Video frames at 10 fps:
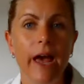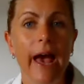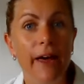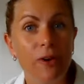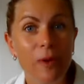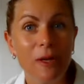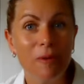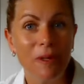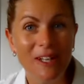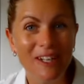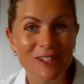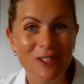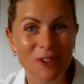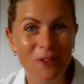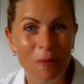How do we complete an
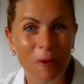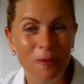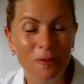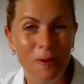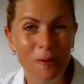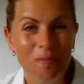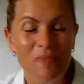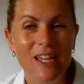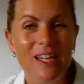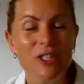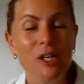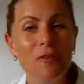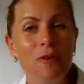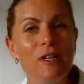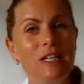incident report form? So
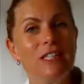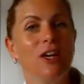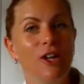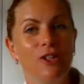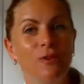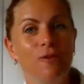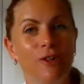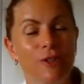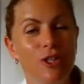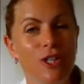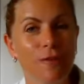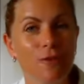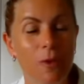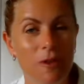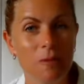you've already signed on for your
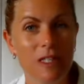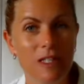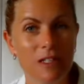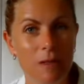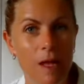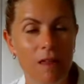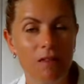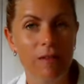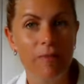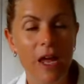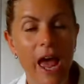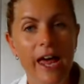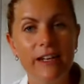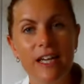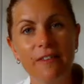shift with Mr. Smith,
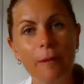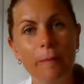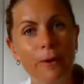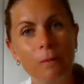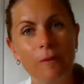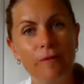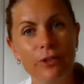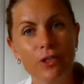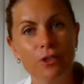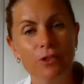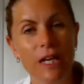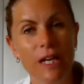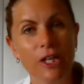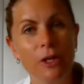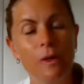and down the bottom of your
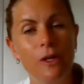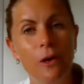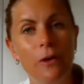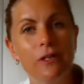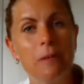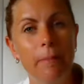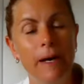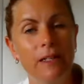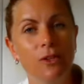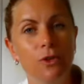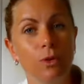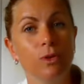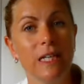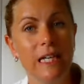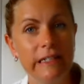screen, you would notice a button
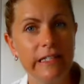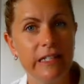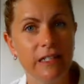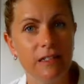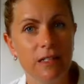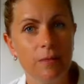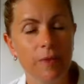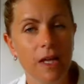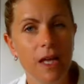called Incident.